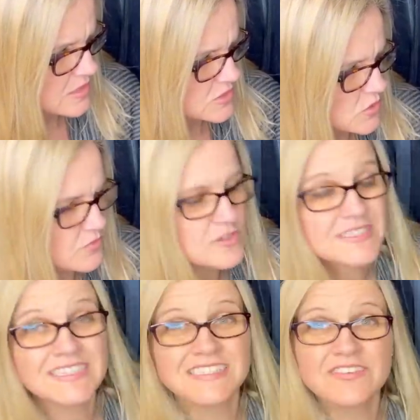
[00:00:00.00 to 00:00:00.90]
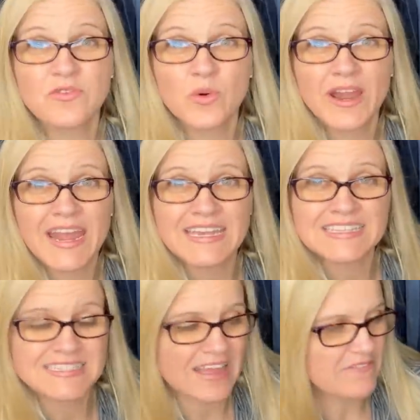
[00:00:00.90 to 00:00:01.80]
Sold for
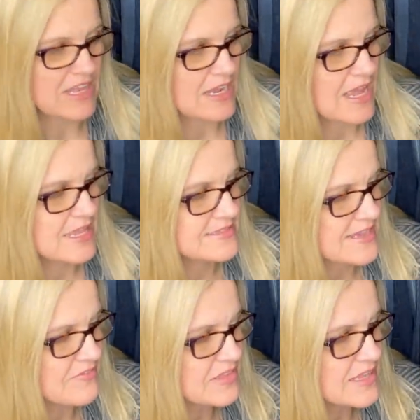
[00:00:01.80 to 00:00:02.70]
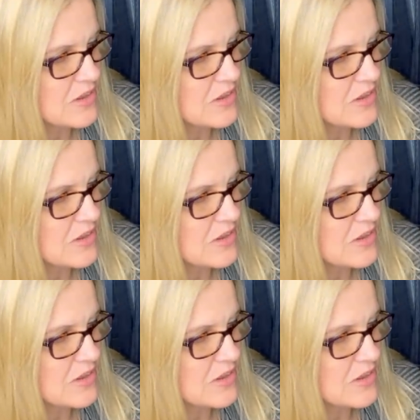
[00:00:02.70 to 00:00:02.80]
$64.87 and definitely